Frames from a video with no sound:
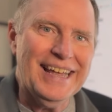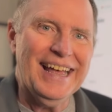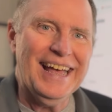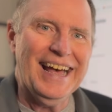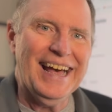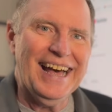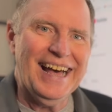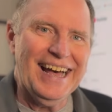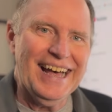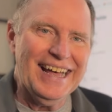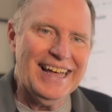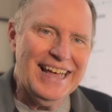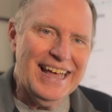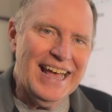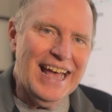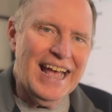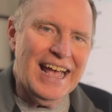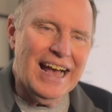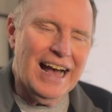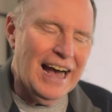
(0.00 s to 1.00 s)

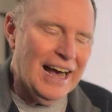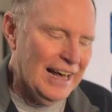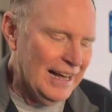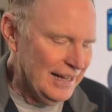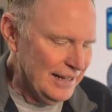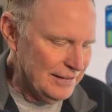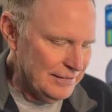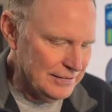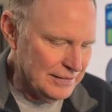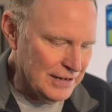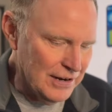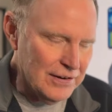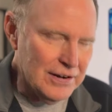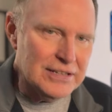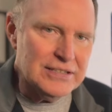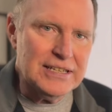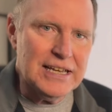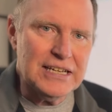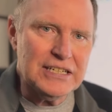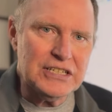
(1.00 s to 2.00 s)
There
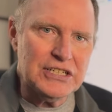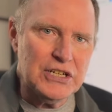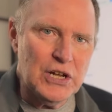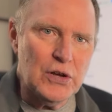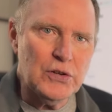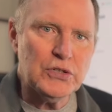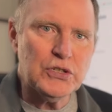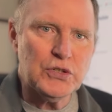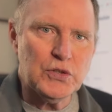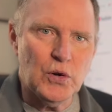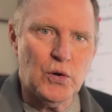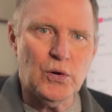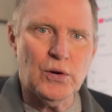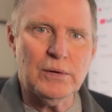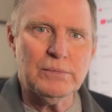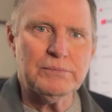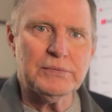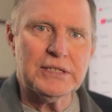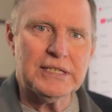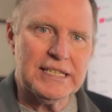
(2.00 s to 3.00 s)
is a
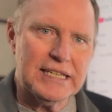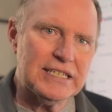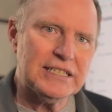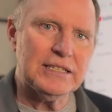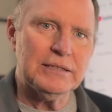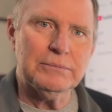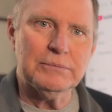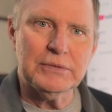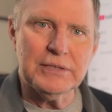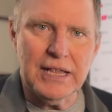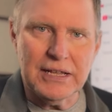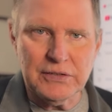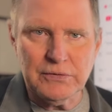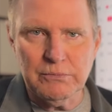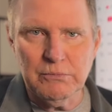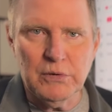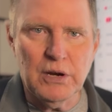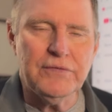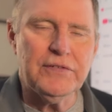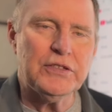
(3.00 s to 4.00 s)
snowstorm system that's
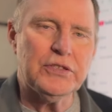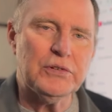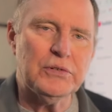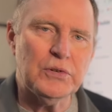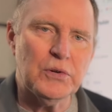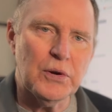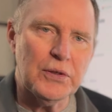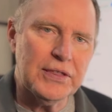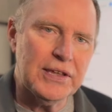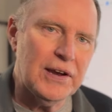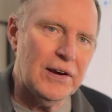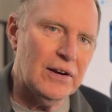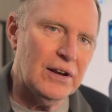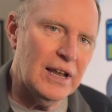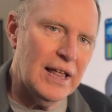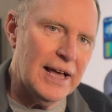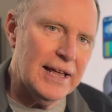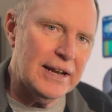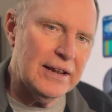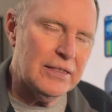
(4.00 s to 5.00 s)
moving through North
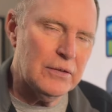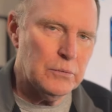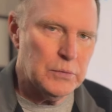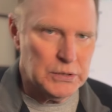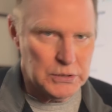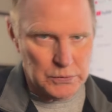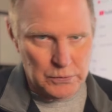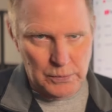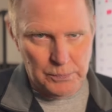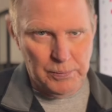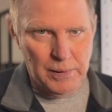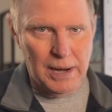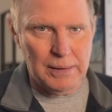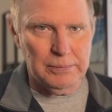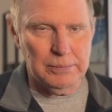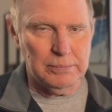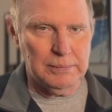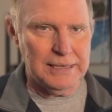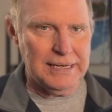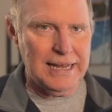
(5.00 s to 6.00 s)
Carolina, which will
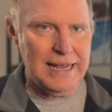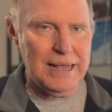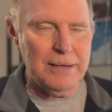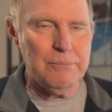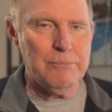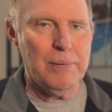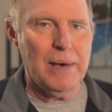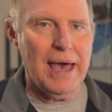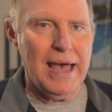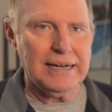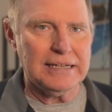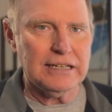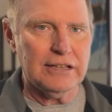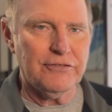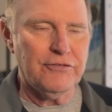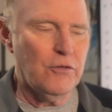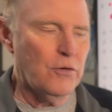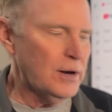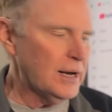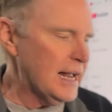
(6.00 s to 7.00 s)
probably impact, it's
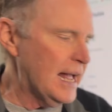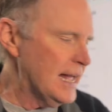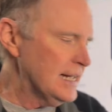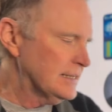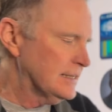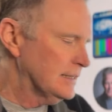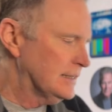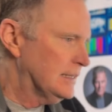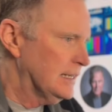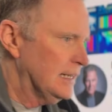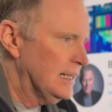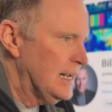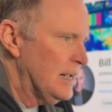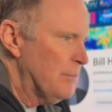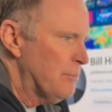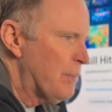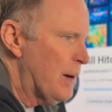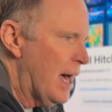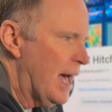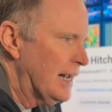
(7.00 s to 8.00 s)
forecasted to
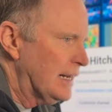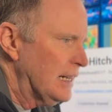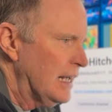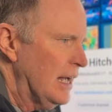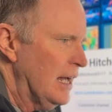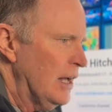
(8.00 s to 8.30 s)
impact